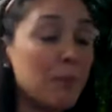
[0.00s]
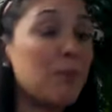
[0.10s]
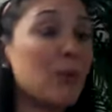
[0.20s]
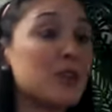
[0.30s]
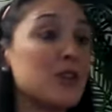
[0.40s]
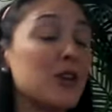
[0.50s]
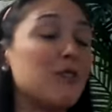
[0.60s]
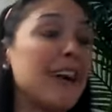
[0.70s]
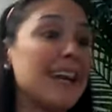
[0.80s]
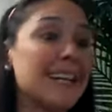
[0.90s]
board
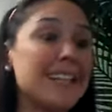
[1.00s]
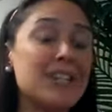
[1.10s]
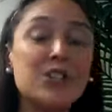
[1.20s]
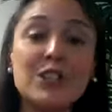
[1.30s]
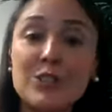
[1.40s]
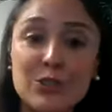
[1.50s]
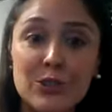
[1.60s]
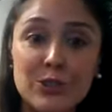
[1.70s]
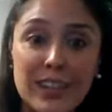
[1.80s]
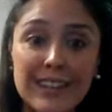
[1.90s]
certified lactation
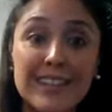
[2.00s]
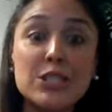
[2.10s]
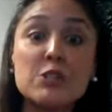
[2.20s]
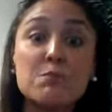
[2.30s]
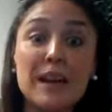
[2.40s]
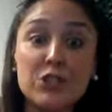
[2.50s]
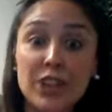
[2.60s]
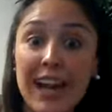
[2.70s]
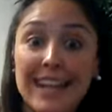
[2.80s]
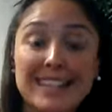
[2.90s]
consultant that
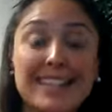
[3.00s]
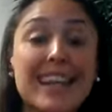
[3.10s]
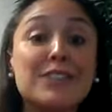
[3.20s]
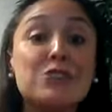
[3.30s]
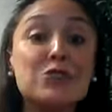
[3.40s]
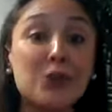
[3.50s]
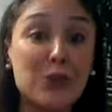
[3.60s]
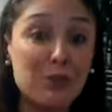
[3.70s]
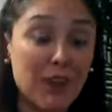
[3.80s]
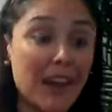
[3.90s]
specializes and is
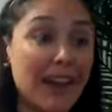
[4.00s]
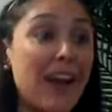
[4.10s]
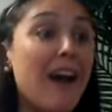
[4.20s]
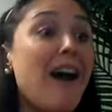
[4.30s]
certified